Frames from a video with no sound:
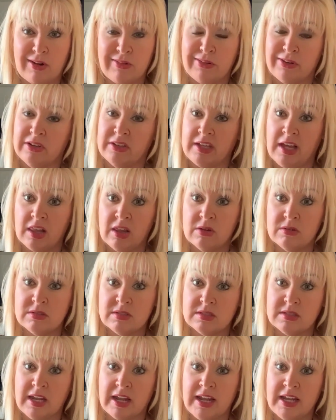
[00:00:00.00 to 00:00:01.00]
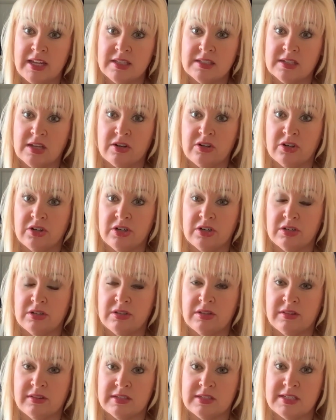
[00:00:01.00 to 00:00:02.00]
are there yellow stains
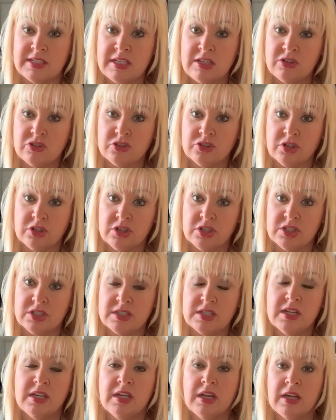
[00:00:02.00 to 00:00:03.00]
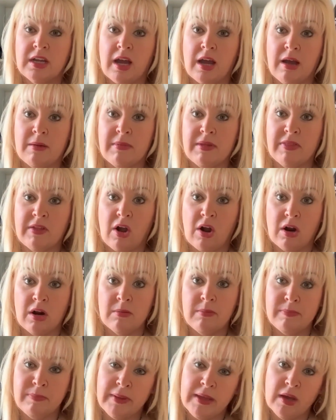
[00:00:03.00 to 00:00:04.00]
under the t-shirts, in the
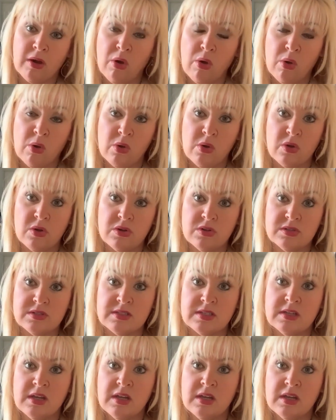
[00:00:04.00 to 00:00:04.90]
armpit holes?